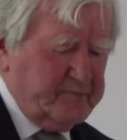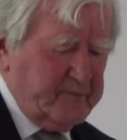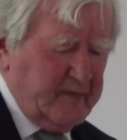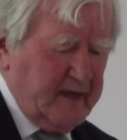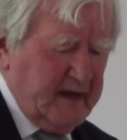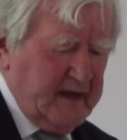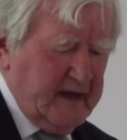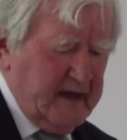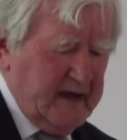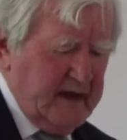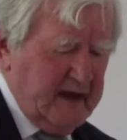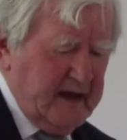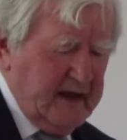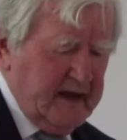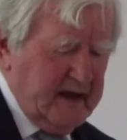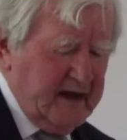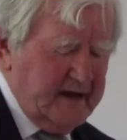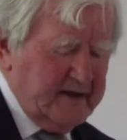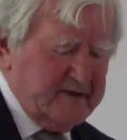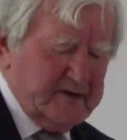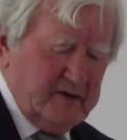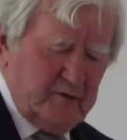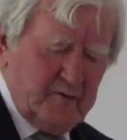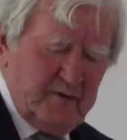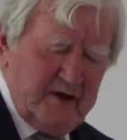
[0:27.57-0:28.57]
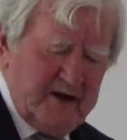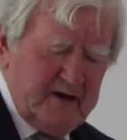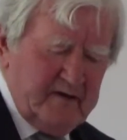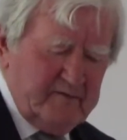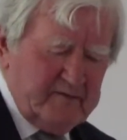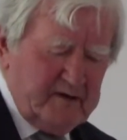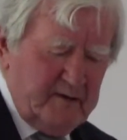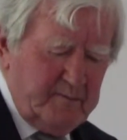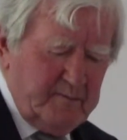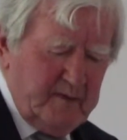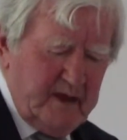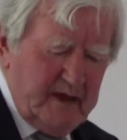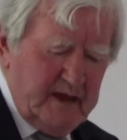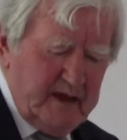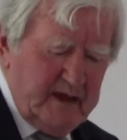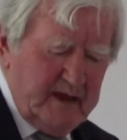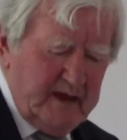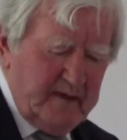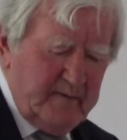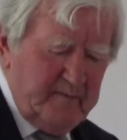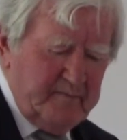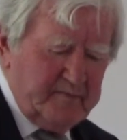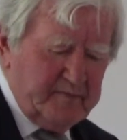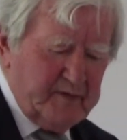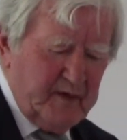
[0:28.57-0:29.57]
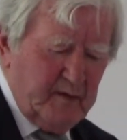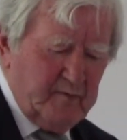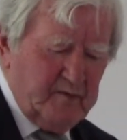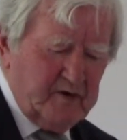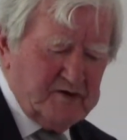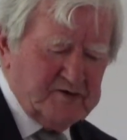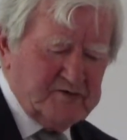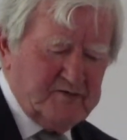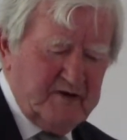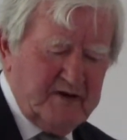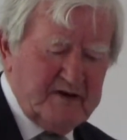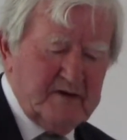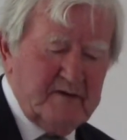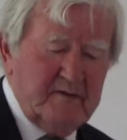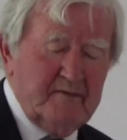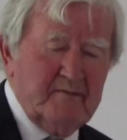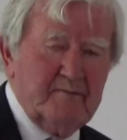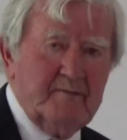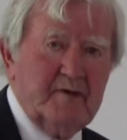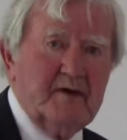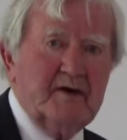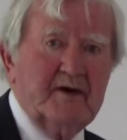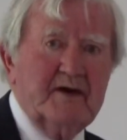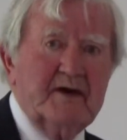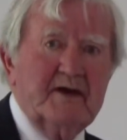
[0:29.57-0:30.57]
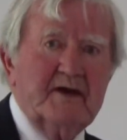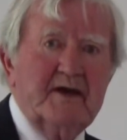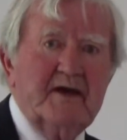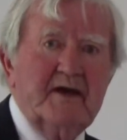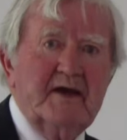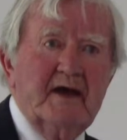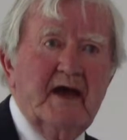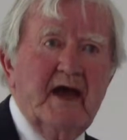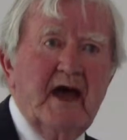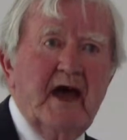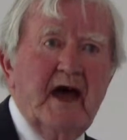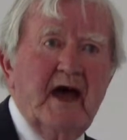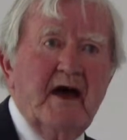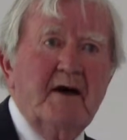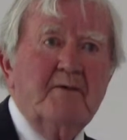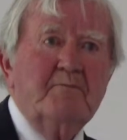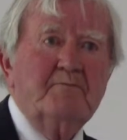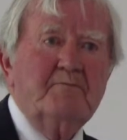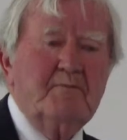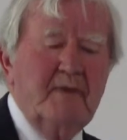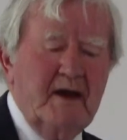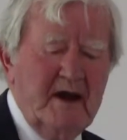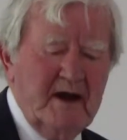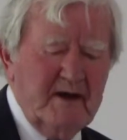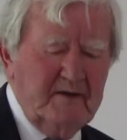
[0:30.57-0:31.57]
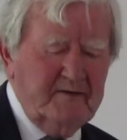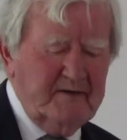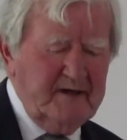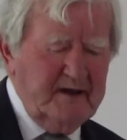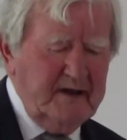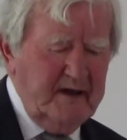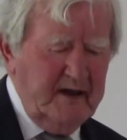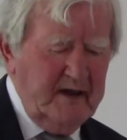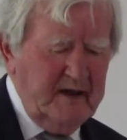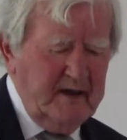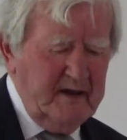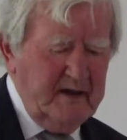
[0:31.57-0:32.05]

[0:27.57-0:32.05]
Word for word: Uh, the Queen of the May was written by Mary